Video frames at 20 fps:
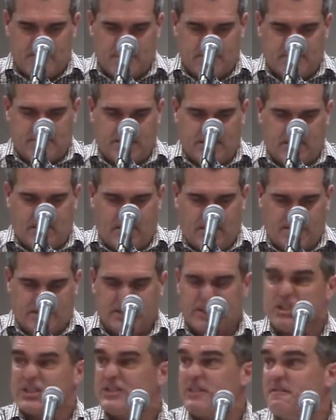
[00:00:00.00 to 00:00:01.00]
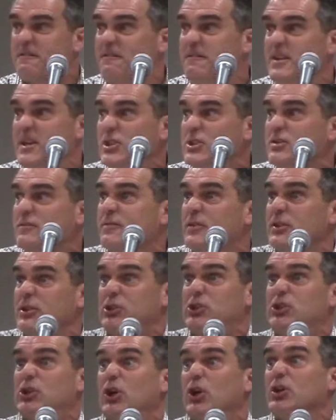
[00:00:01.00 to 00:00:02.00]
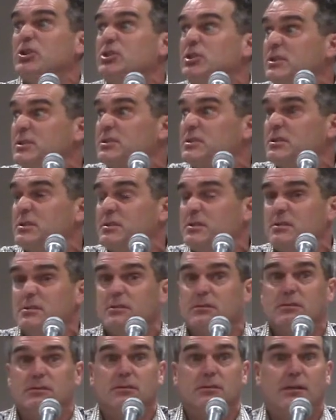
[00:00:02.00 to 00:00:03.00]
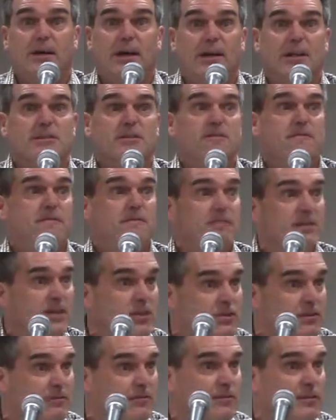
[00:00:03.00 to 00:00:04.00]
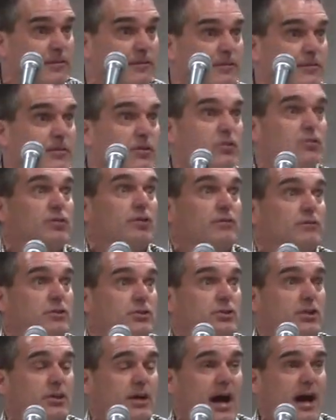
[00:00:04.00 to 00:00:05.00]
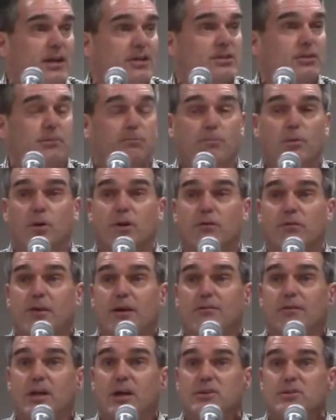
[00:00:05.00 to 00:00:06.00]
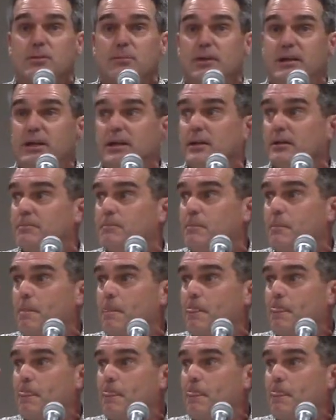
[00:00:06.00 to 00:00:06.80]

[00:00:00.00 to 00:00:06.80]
is a vision for the churches. And it's a vision for the future of the church. How does the book of Revelation begin?